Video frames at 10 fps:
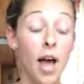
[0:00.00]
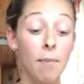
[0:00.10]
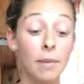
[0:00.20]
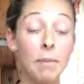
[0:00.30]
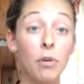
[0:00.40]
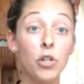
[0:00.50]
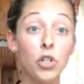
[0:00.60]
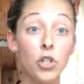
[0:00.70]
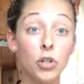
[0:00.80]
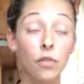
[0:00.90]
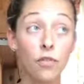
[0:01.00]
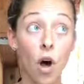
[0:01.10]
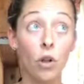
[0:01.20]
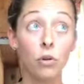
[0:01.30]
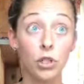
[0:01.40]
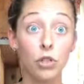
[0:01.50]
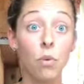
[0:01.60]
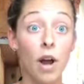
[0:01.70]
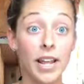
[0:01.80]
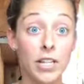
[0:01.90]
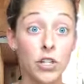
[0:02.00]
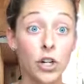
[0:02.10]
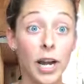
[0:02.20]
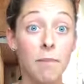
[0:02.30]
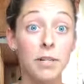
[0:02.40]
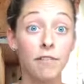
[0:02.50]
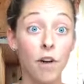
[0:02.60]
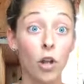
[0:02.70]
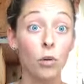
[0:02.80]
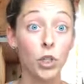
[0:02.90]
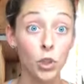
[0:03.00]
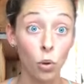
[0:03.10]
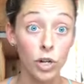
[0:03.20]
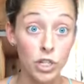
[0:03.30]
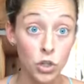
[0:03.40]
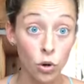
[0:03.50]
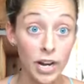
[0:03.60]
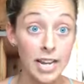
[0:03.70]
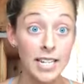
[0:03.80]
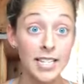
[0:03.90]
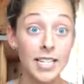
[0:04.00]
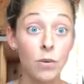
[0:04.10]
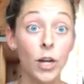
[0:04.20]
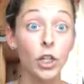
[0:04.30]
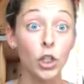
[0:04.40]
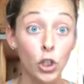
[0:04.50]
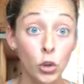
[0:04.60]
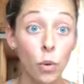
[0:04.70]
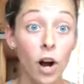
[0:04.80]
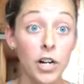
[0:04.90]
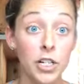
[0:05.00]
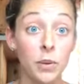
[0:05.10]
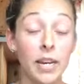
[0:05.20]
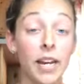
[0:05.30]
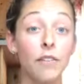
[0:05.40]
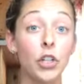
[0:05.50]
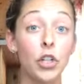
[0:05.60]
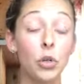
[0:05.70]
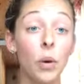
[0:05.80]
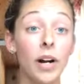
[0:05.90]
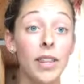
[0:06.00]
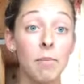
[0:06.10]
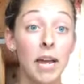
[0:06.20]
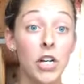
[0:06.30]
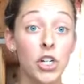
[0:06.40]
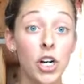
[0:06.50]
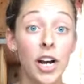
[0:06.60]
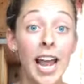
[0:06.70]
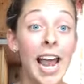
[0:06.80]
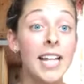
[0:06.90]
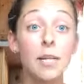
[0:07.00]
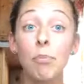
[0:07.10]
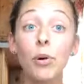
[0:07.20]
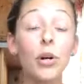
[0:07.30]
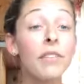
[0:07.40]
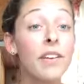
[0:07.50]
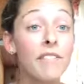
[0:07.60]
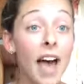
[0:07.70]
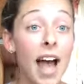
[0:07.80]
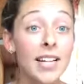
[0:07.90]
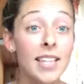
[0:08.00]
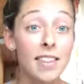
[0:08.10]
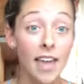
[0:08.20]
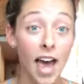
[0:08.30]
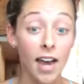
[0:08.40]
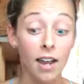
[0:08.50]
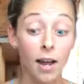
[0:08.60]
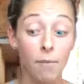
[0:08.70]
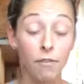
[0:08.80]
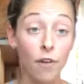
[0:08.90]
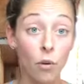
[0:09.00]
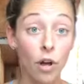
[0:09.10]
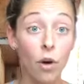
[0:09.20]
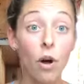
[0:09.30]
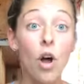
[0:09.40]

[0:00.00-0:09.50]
People follow you on Instagram to follow your story and to see what you are doing. And if you are in the picture, it's a proven fact that photo